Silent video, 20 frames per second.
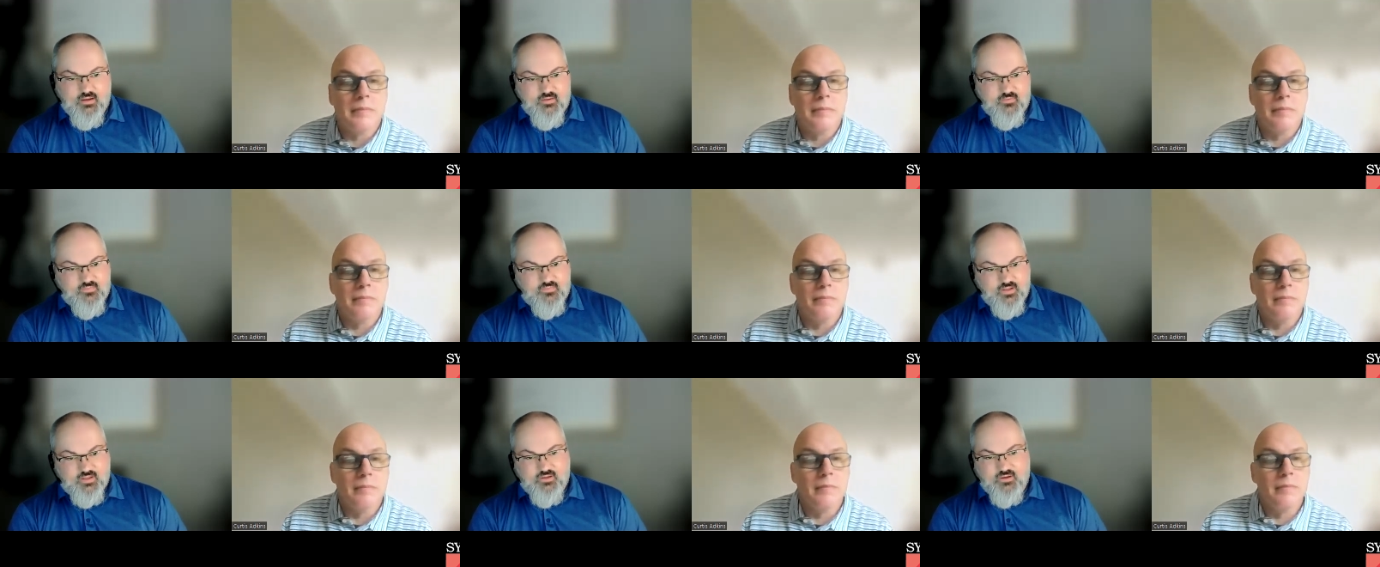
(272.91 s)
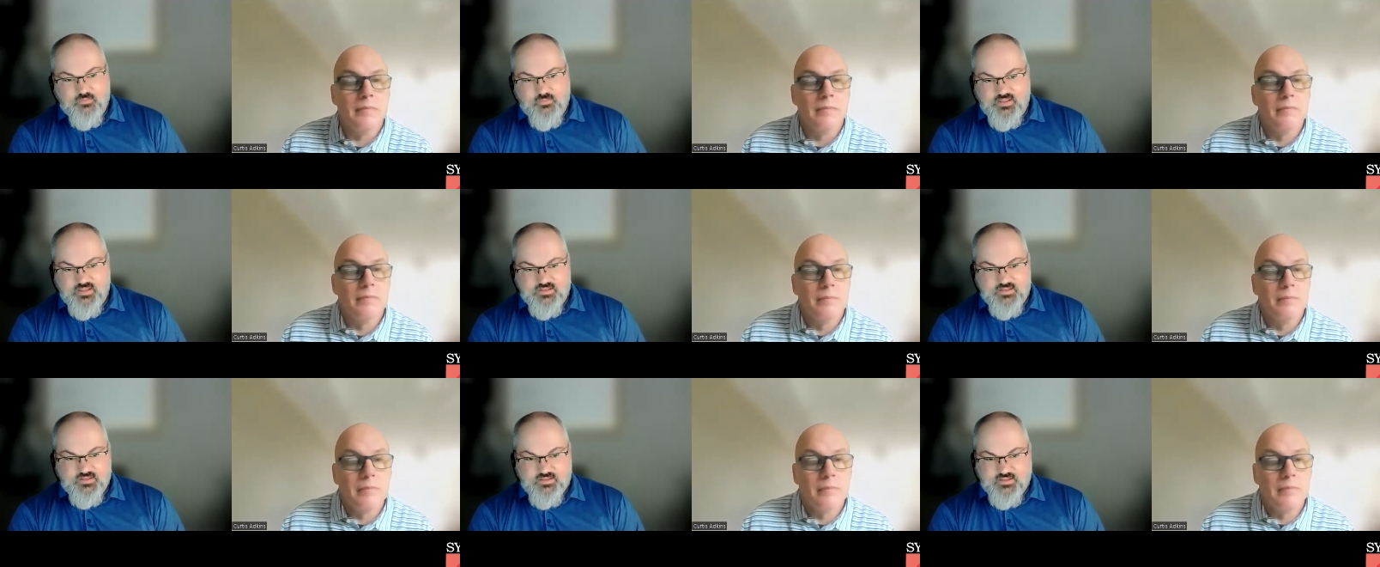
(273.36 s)
Speaker 1: fit your
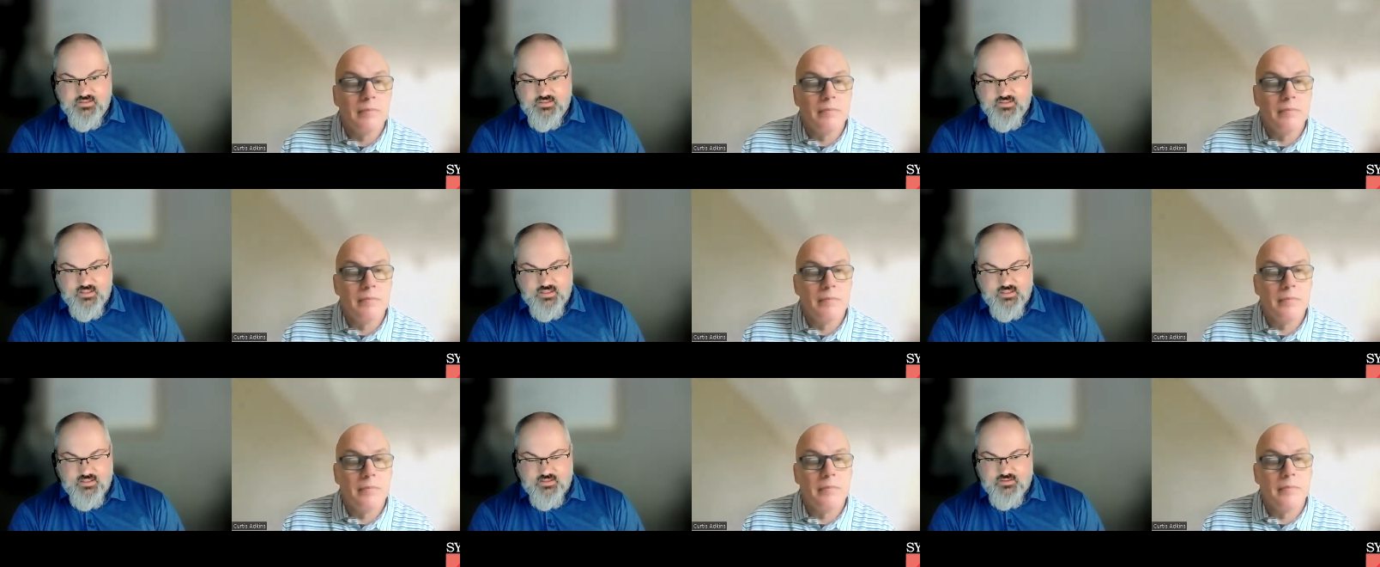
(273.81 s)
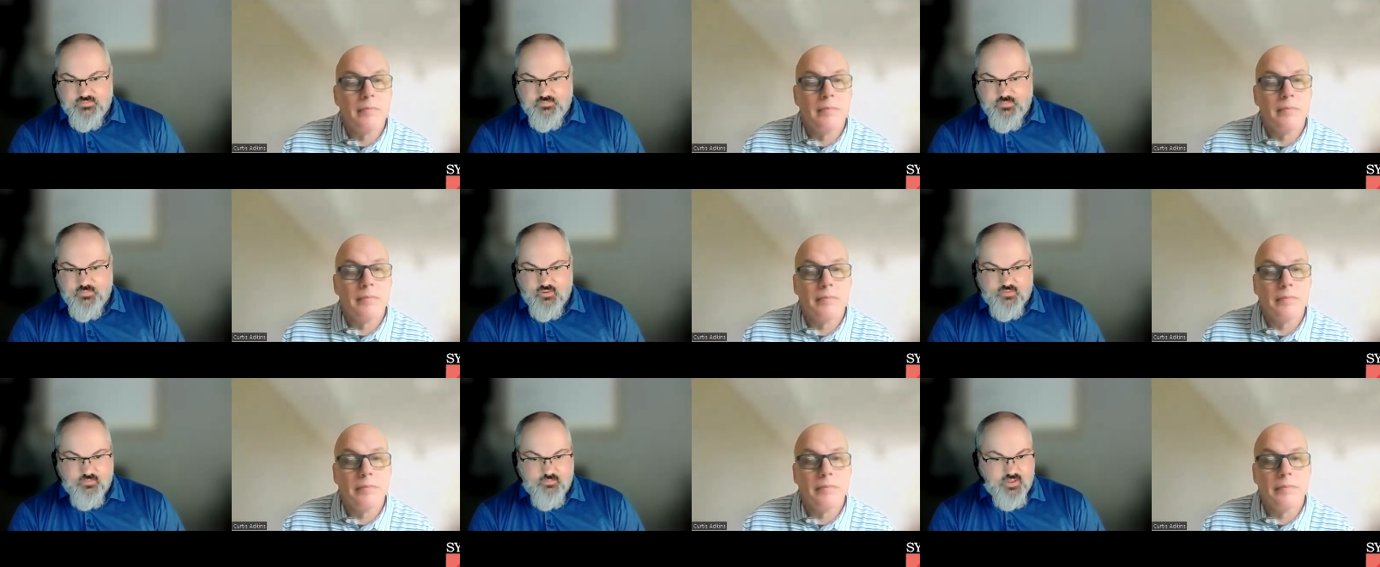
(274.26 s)
business's needs,
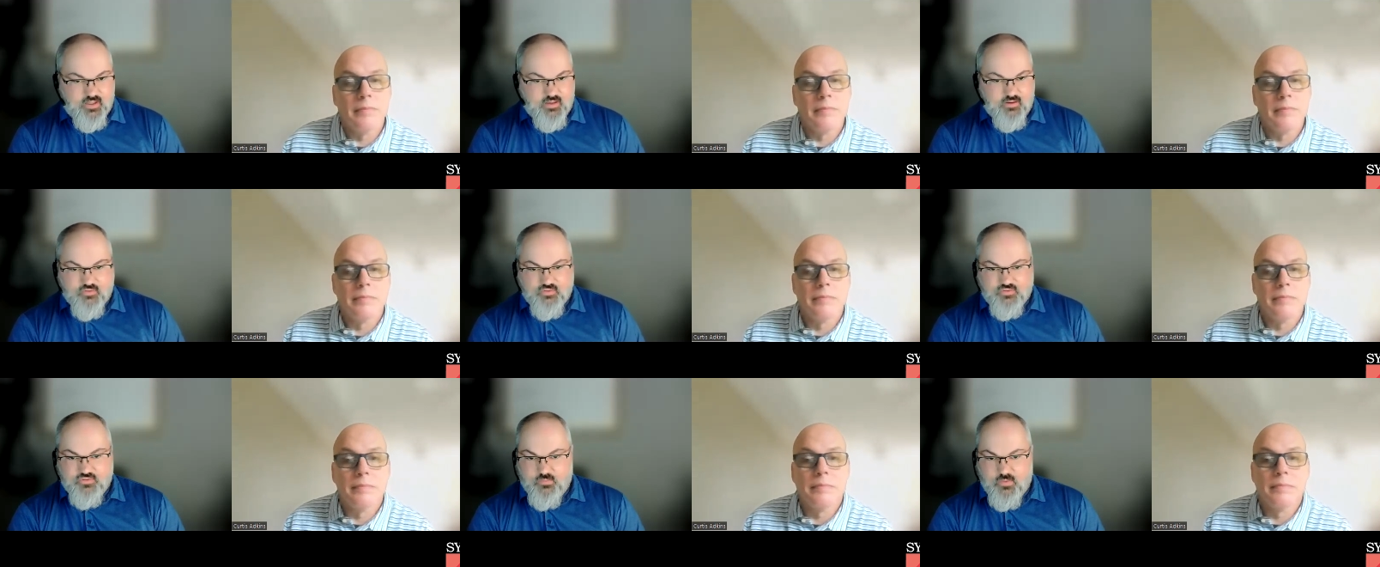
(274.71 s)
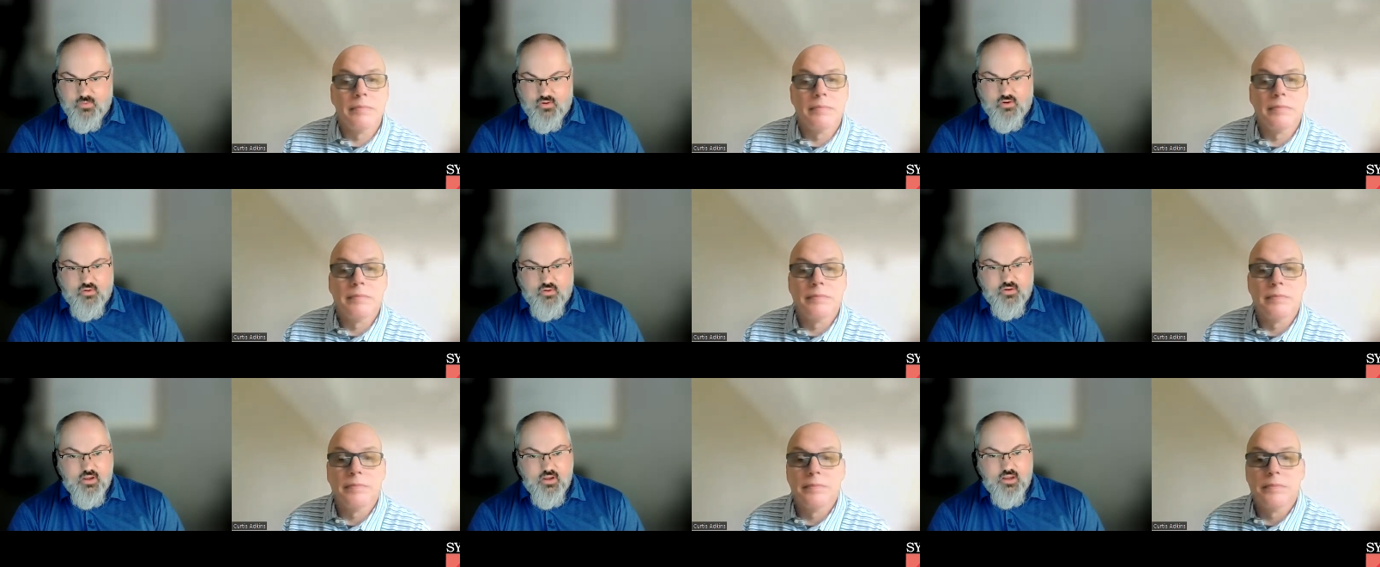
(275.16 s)
both big or
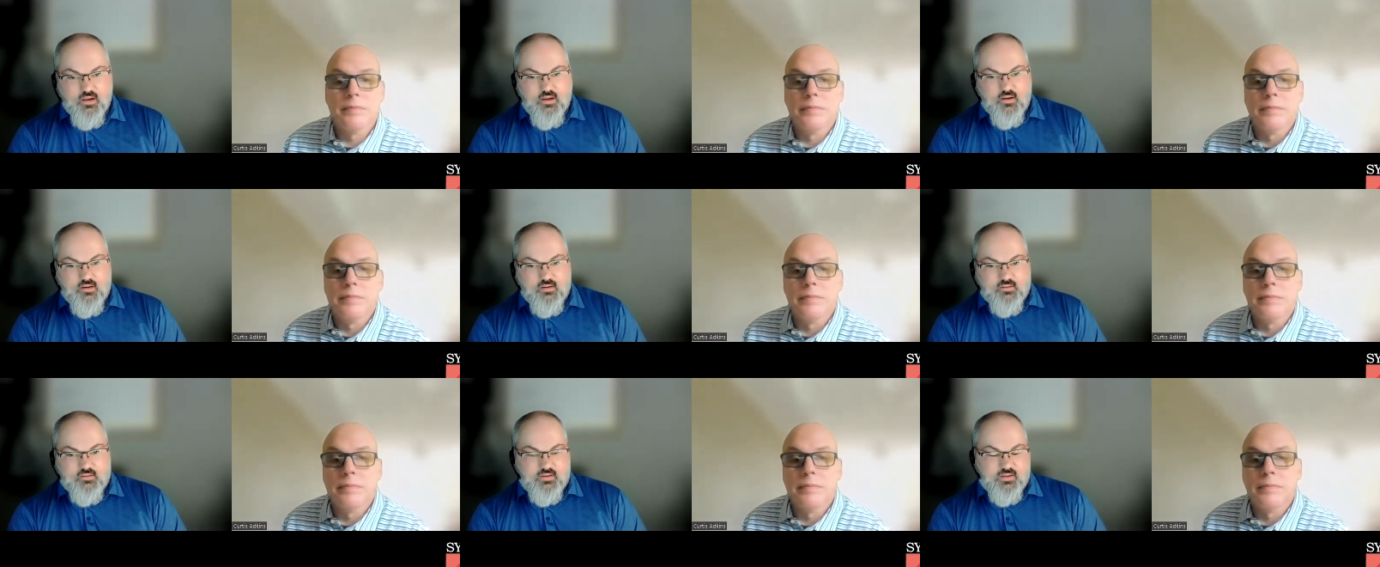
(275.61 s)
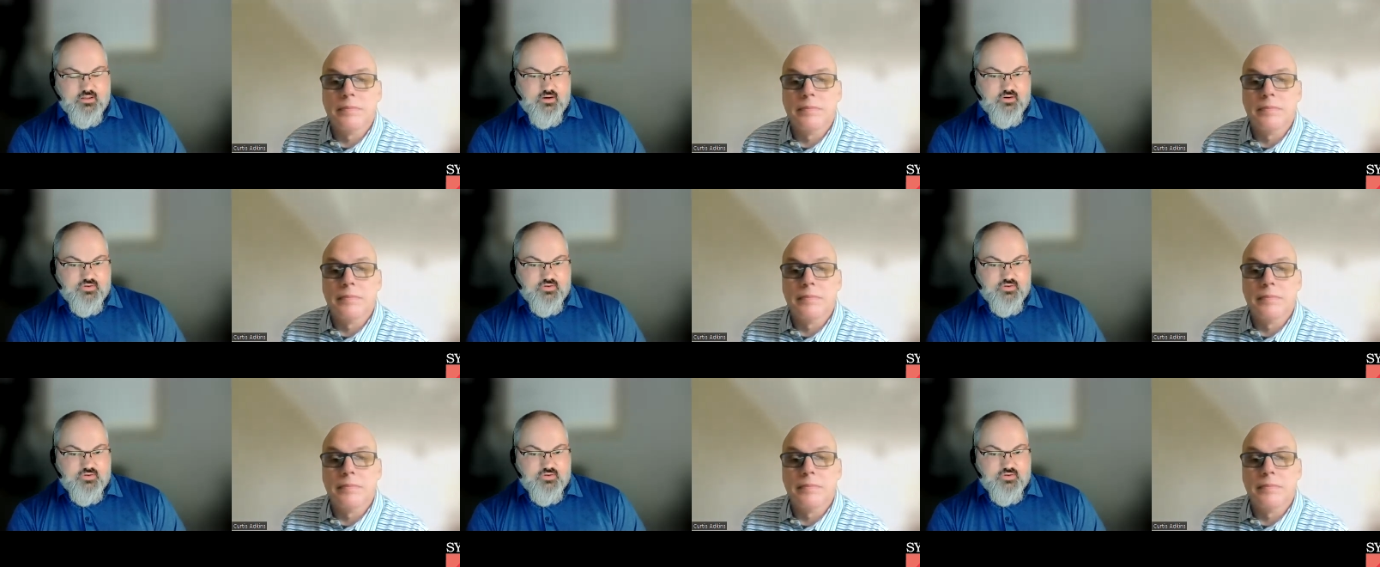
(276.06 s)
small. And